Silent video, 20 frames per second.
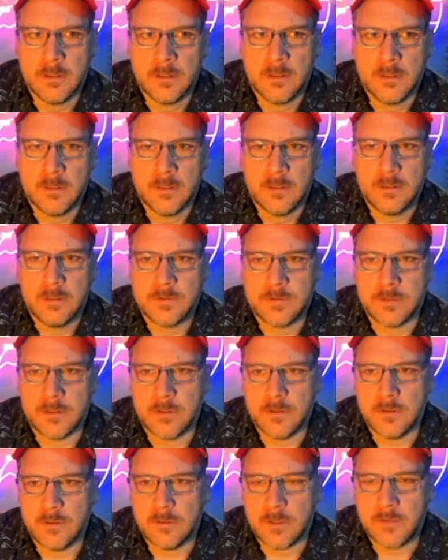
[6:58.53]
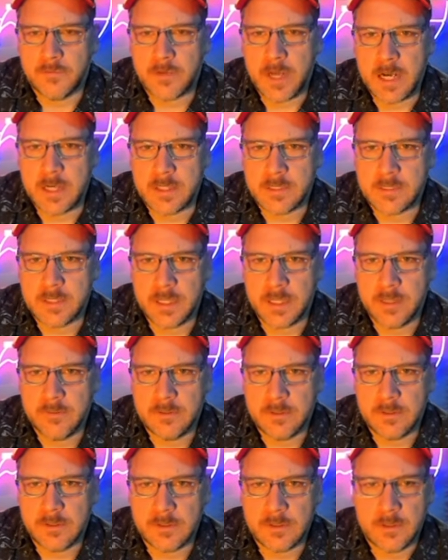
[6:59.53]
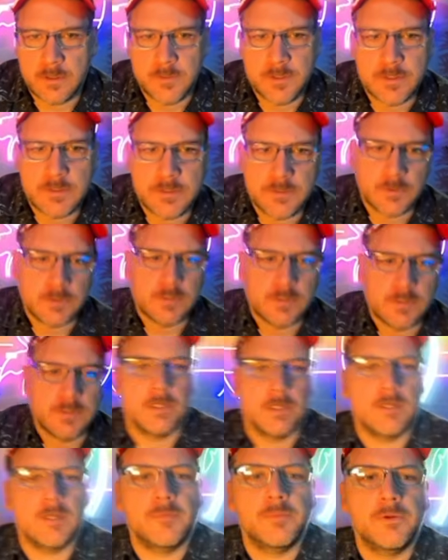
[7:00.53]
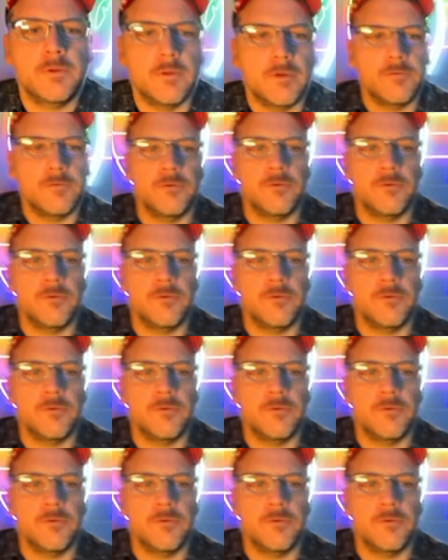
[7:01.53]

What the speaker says: So I've got it saved. Give me just 1 second. I'll pull it up for you.